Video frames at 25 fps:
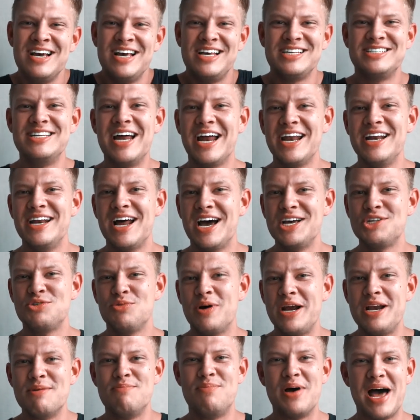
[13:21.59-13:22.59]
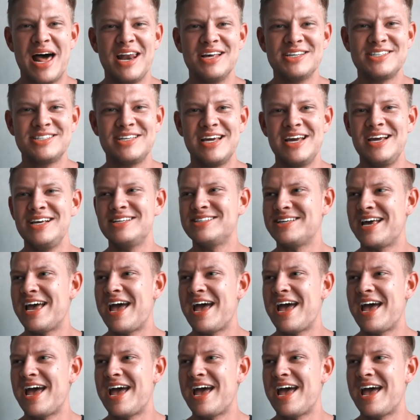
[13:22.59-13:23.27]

it's not a nice way to balance things.